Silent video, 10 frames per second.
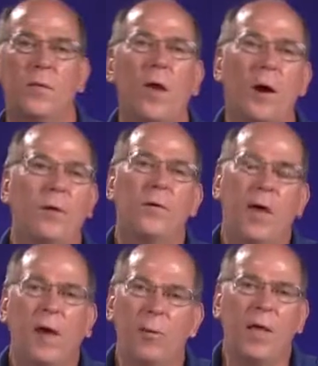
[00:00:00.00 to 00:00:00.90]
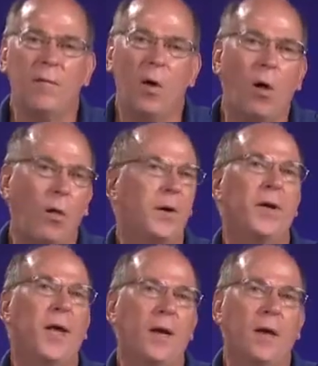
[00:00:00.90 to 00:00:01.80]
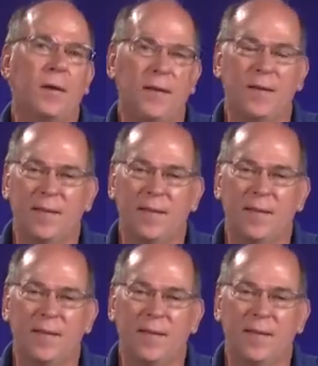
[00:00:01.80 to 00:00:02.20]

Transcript: There, now we have all our data.